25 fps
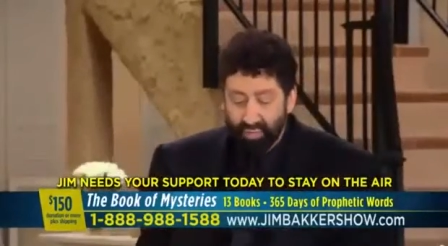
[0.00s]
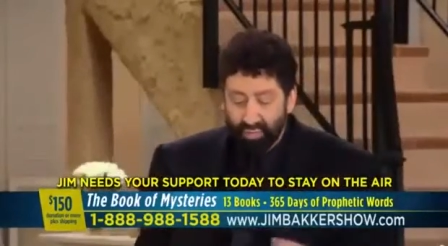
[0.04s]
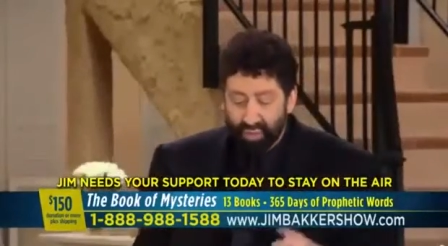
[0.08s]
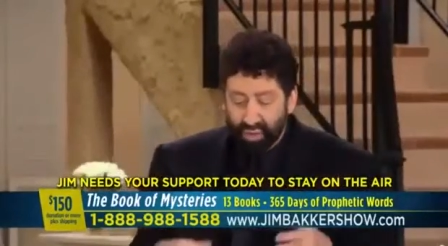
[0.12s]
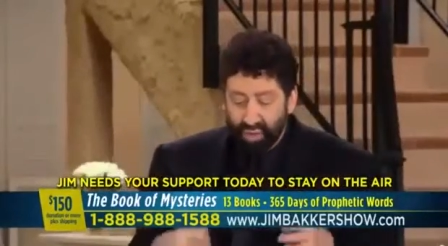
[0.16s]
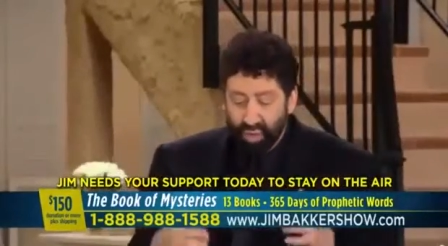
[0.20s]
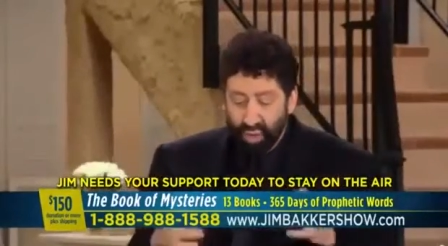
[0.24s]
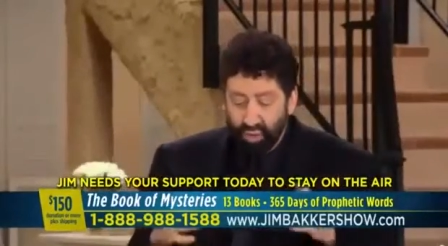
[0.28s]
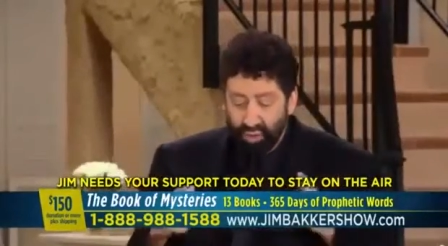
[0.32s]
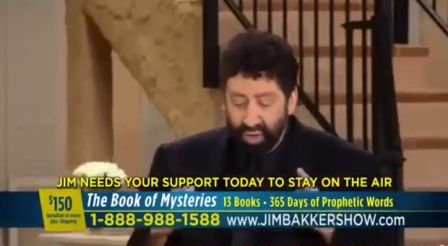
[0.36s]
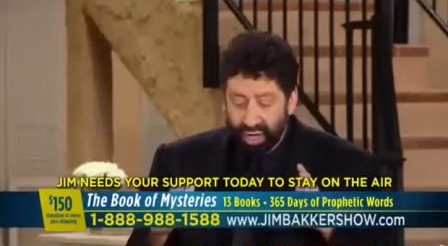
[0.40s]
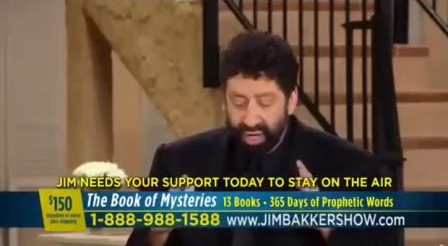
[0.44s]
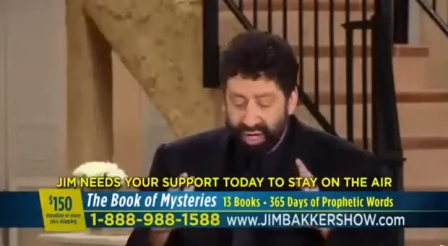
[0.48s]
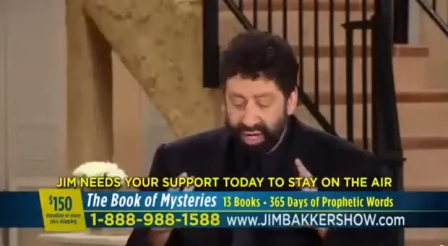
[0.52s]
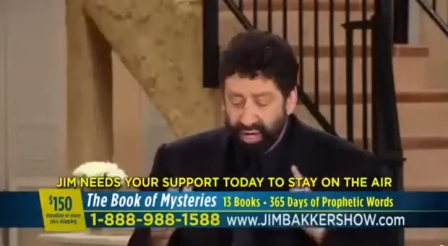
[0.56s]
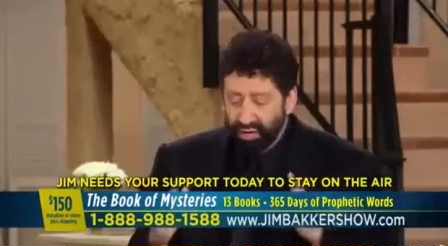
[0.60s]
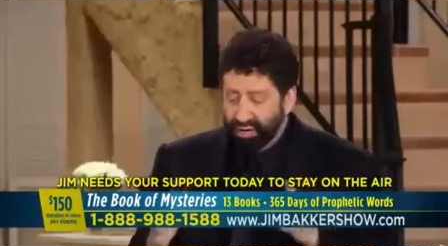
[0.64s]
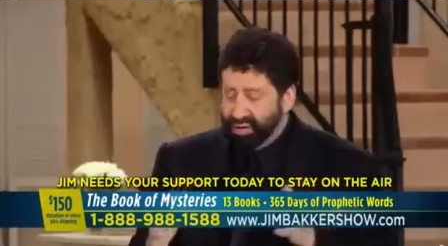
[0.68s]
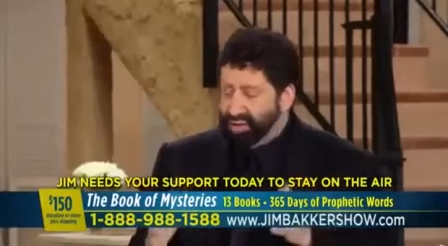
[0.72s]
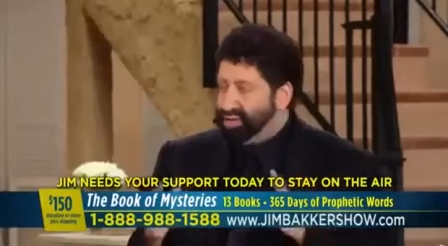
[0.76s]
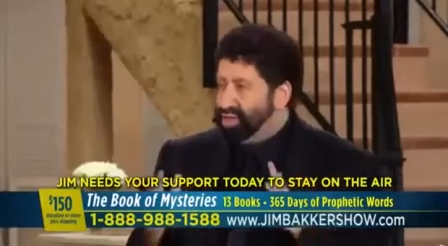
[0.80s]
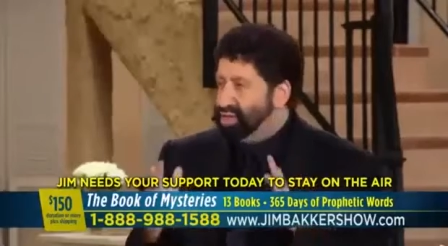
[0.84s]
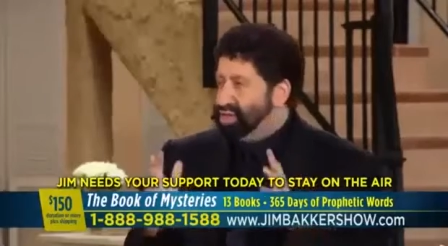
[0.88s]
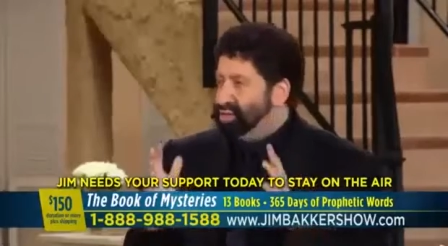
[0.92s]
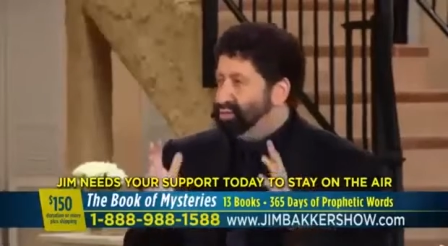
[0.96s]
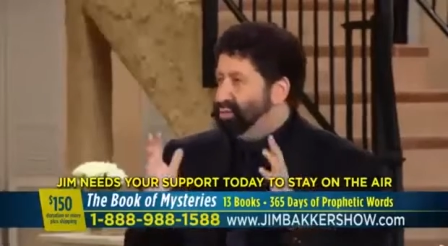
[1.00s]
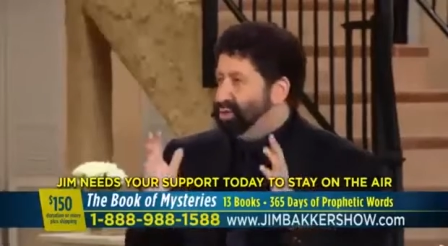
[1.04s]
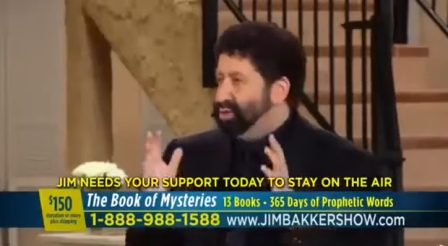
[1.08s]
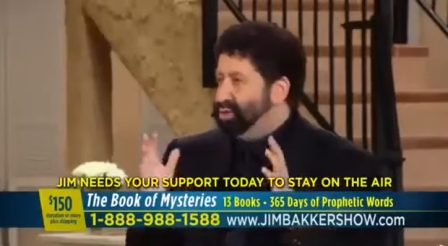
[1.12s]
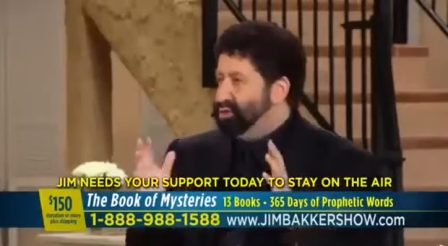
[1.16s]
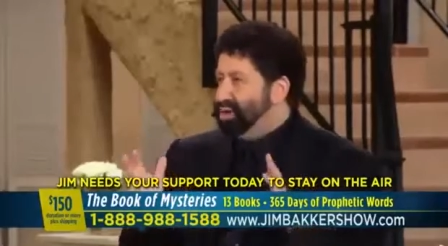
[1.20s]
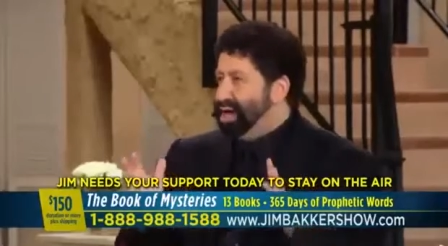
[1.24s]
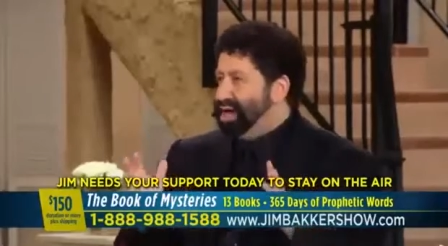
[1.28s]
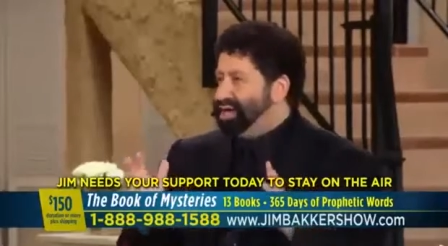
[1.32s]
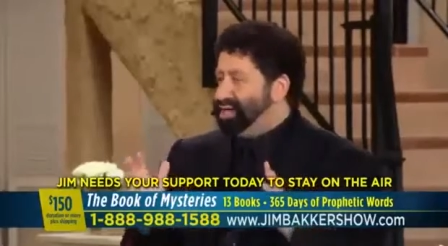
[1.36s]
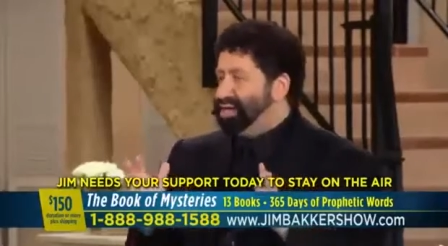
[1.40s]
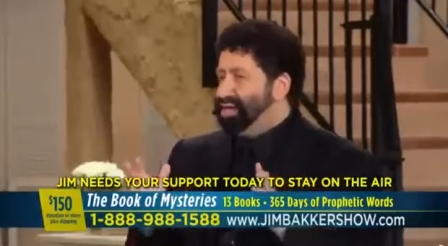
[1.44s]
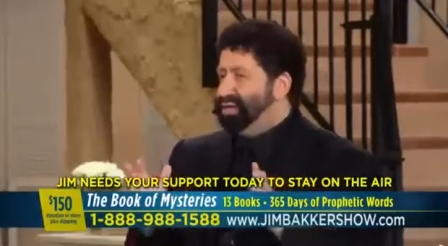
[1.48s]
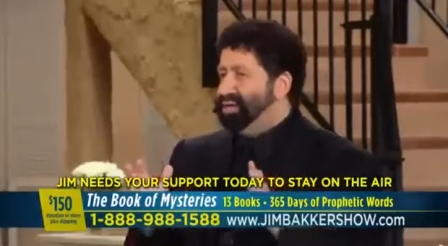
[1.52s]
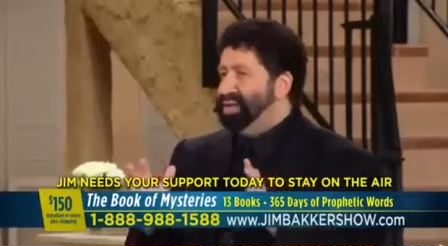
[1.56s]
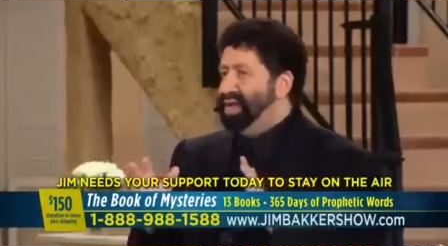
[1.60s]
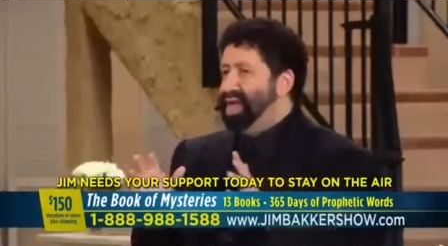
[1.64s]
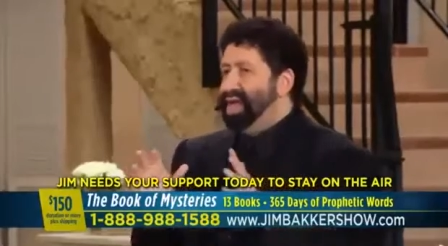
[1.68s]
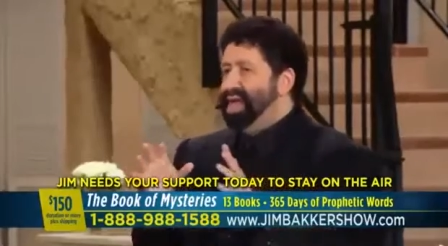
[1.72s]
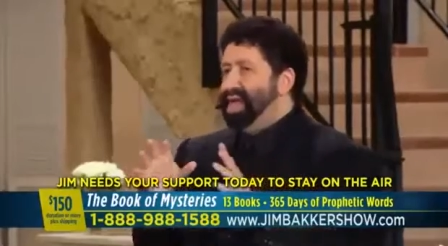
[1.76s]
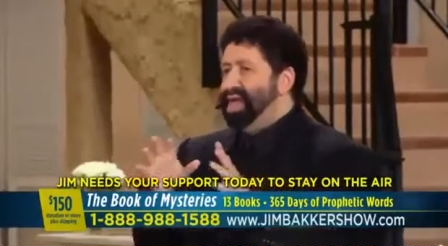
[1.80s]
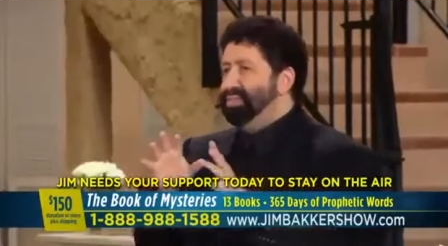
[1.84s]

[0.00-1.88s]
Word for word: So here is this progression.